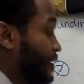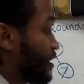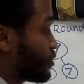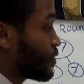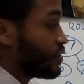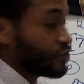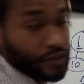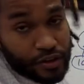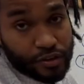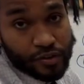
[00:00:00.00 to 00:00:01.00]
That's why these
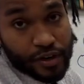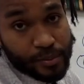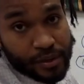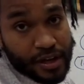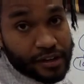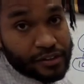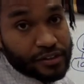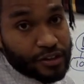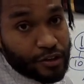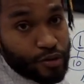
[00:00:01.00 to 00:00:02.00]
vertical number lines
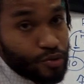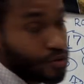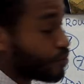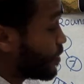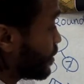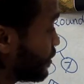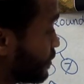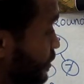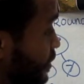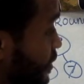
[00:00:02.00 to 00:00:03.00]
are cool,
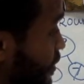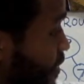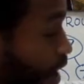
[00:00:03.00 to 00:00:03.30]
because the